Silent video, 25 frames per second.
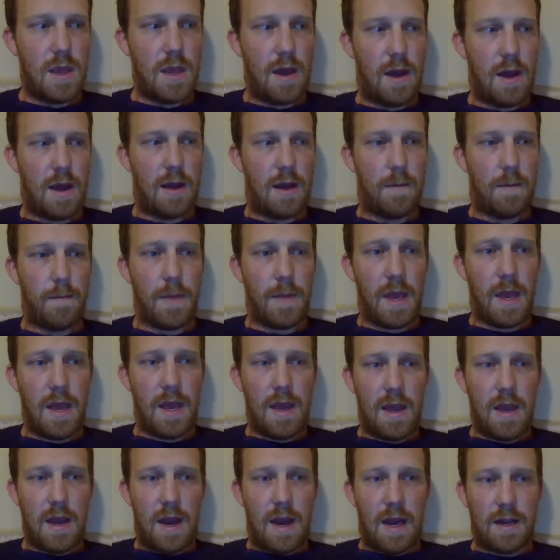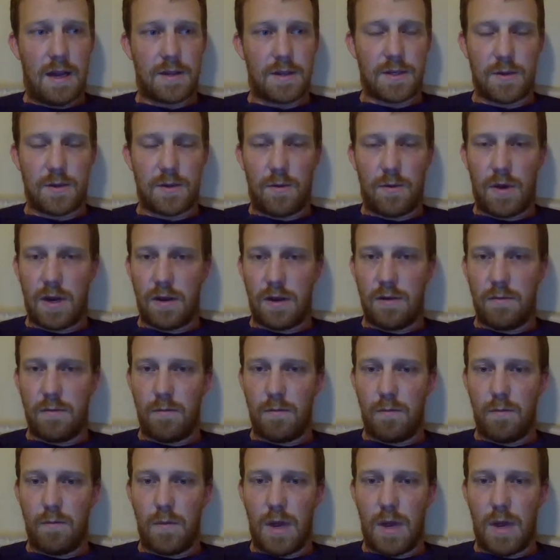Um, I also want to
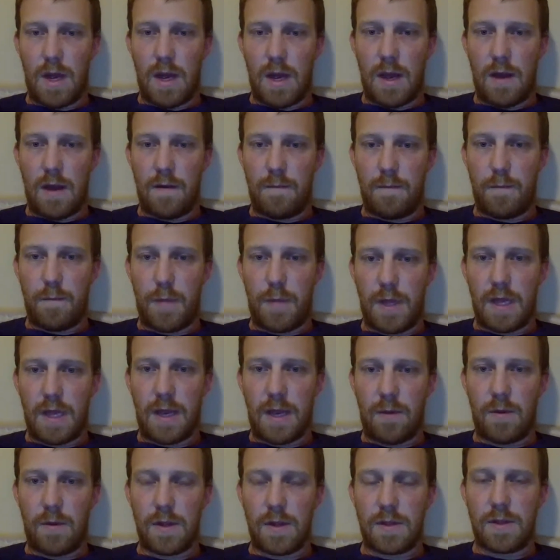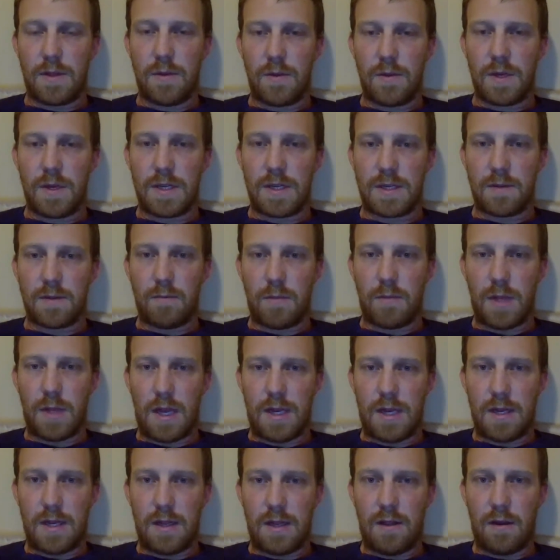play with doing some
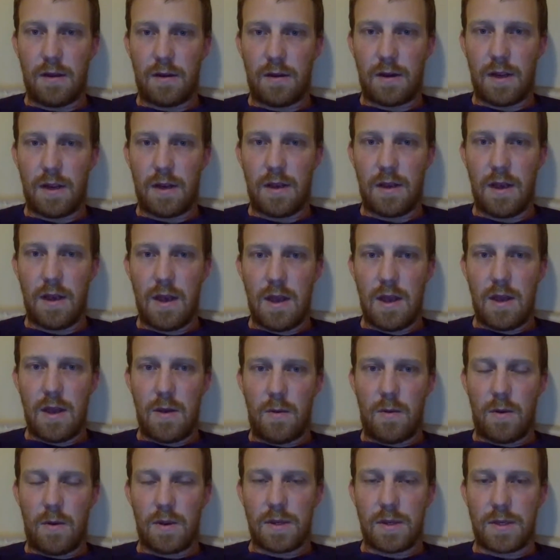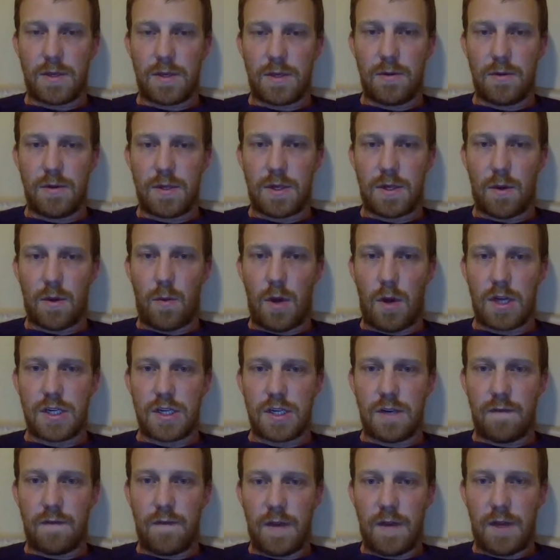blended learning where the students are
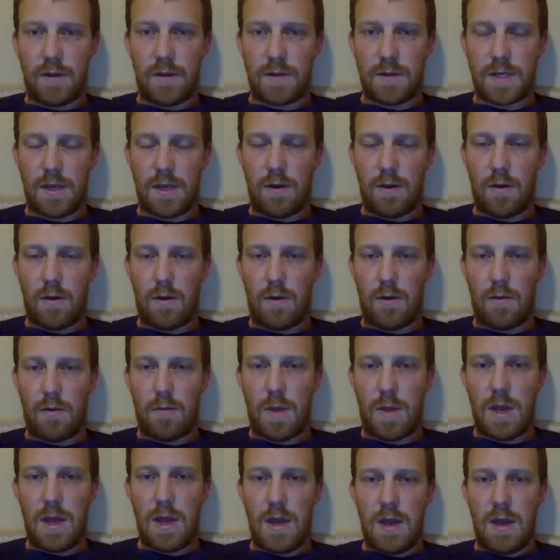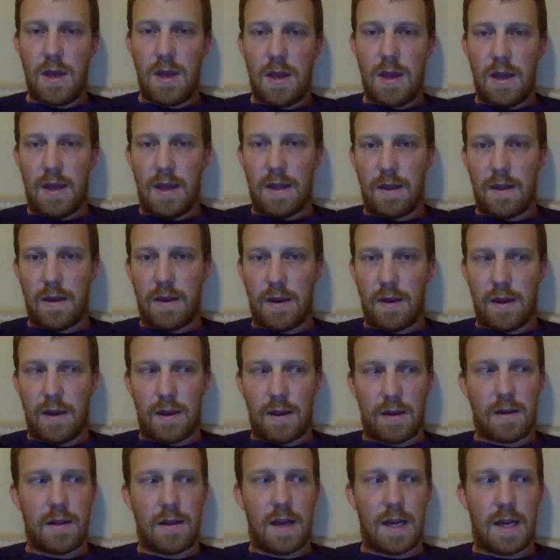watching videos at home and then
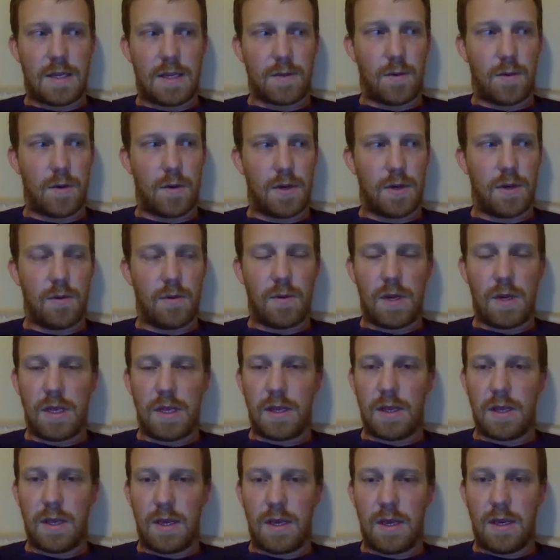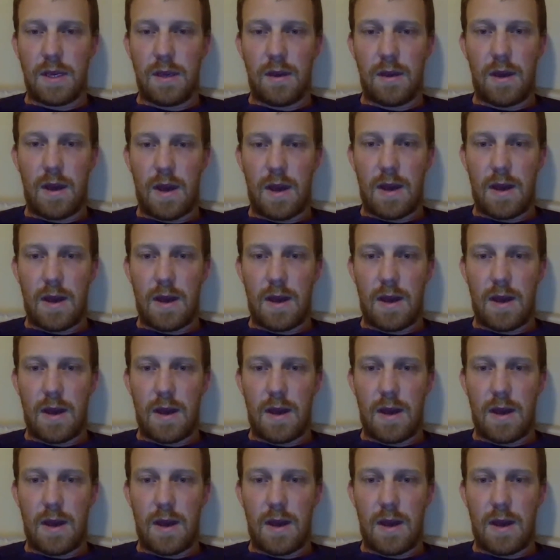in class we're doing the